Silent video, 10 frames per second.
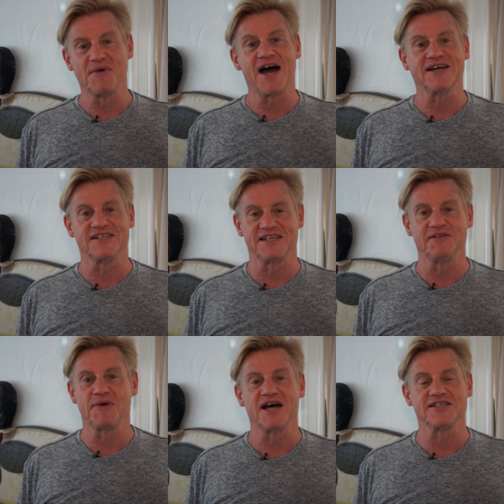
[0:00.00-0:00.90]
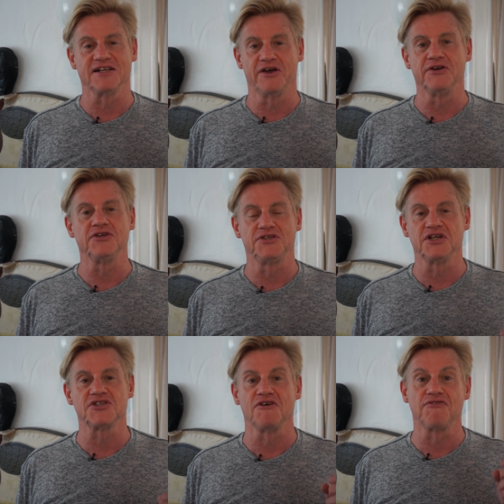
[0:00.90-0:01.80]
markets in Barcelona,
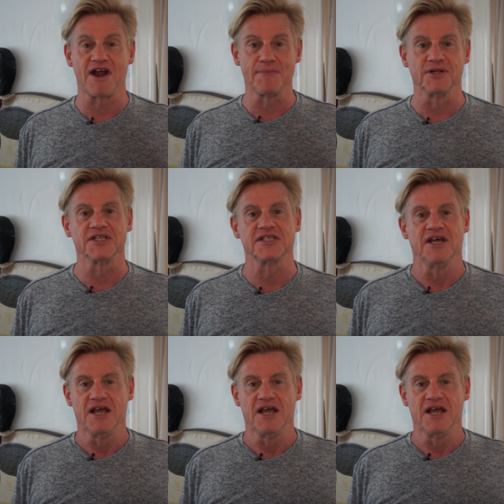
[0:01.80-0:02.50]
just off Ramblas,